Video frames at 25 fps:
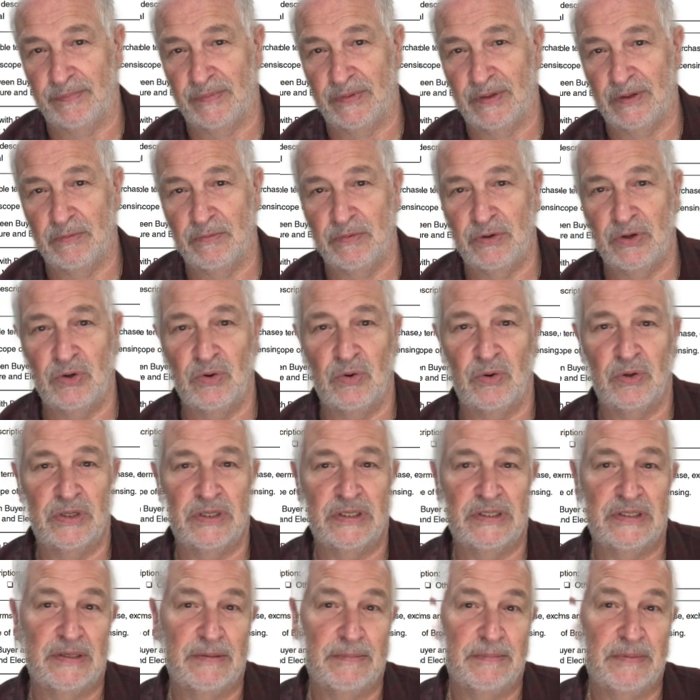We call
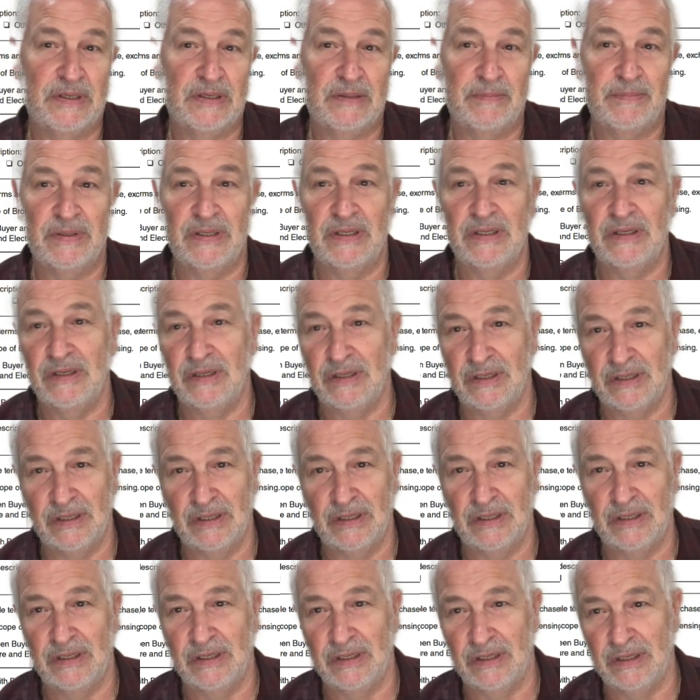it the
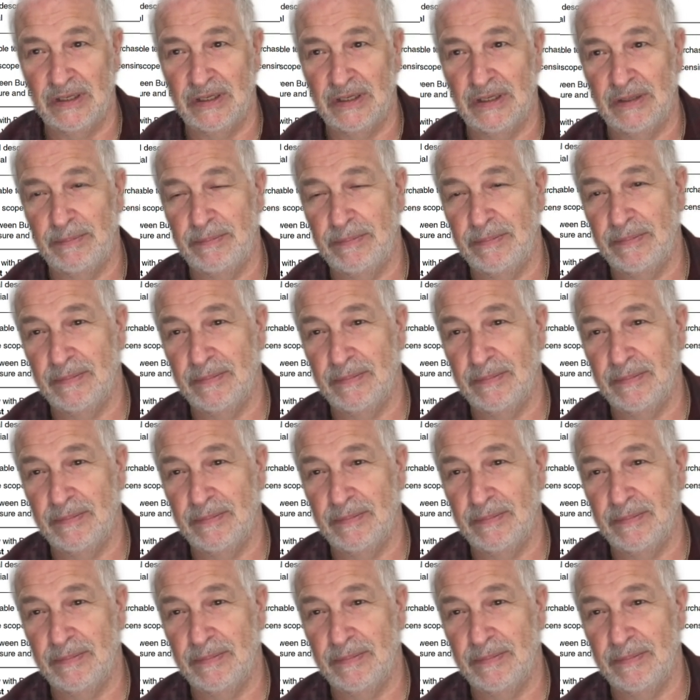BBEEA.